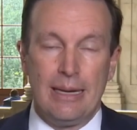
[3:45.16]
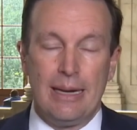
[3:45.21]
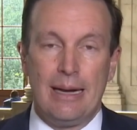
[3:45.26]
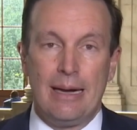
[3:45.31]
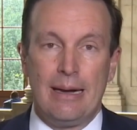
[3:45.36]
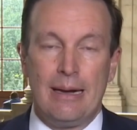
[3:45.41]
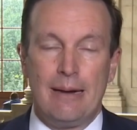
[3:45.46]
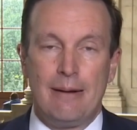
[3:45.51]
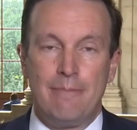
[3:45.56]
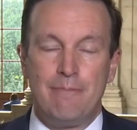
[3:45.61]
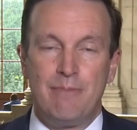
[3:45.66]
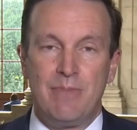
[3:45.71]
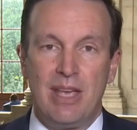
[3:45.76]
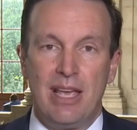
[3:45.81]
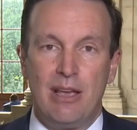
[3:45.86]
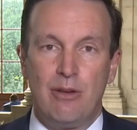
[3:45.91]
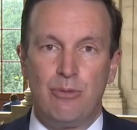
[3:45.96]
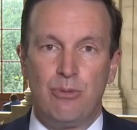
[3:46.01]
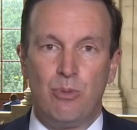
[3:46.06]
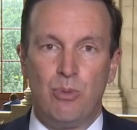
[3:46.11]
um,
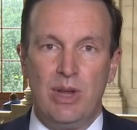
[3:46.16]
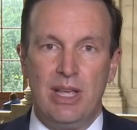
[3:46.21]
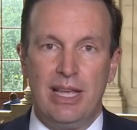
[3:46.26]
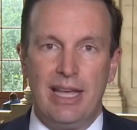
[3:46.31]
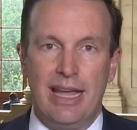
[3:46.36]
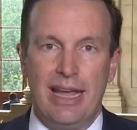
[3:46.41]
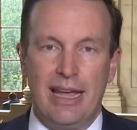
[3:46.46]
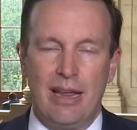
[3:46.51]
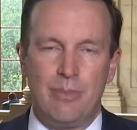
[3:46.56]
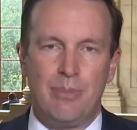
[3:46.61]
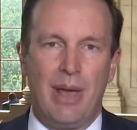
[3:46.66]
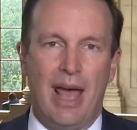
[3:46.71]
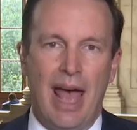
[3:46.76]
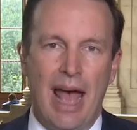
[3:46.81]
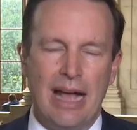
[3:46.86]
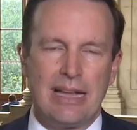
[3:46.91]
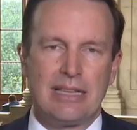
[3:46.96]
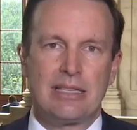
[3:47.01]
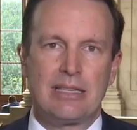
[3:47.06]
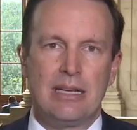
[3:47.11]
if we can't
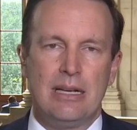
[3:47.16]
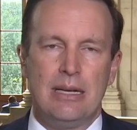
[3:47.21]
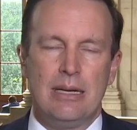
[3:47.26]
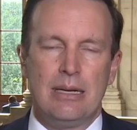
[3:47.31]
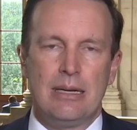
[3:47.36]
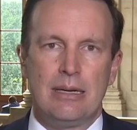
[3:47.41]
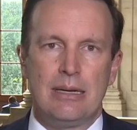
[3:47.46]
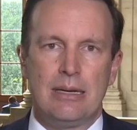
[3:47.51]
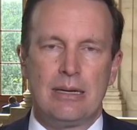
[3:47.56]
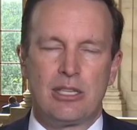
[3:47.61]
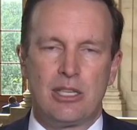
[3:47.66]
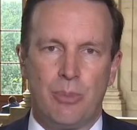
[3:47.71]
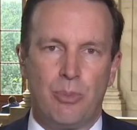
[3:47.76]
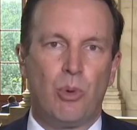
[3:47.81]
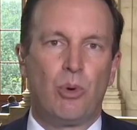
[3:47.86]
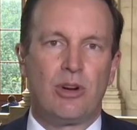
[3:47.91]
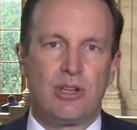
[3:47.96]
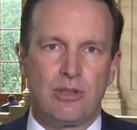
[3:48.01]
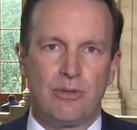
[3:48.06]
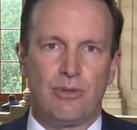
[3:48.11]
pass uh,
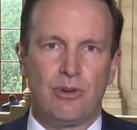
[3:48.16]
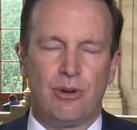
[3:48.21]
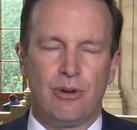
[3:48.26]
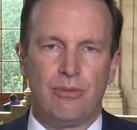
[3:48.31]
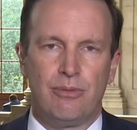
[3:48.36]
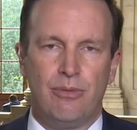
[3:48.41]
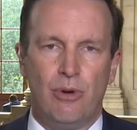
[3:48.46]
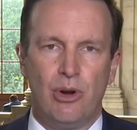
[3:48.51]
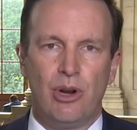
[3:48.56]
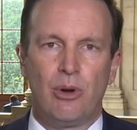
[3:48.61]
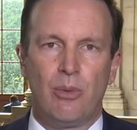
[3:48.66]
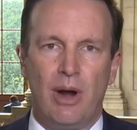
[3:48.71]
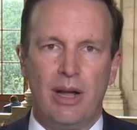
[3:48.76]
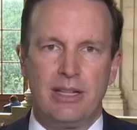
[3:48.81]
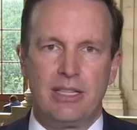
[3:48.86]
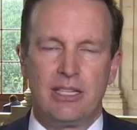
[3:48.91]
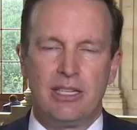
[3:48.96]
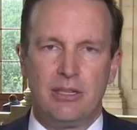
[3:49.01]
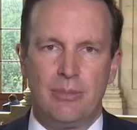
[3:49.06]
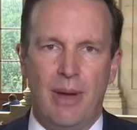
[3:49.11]
supports for voting
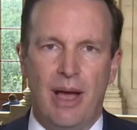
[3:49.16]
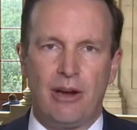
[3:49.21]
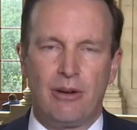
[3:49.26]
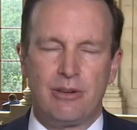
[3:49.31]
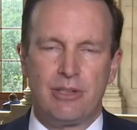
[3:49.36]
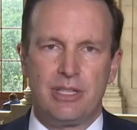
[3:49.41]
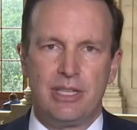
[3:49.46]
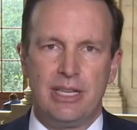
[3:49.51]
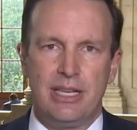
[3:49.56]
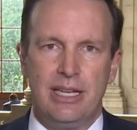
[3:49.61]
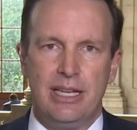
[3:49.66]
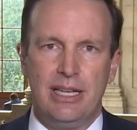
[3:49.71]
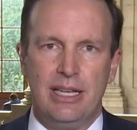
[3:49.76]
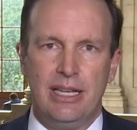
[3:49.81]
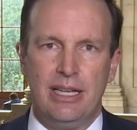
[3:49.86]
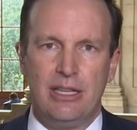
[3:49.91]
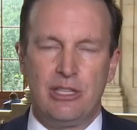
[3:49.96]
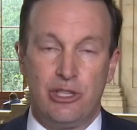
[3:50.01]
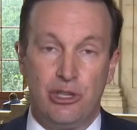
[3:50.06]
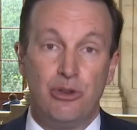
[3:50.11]
rights and
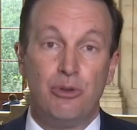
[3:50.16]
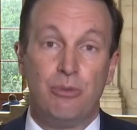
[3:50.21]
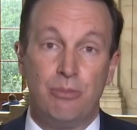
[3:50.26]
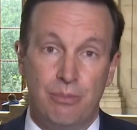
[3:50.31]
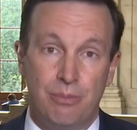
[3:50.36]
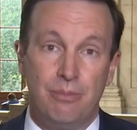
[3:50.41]
democracy soon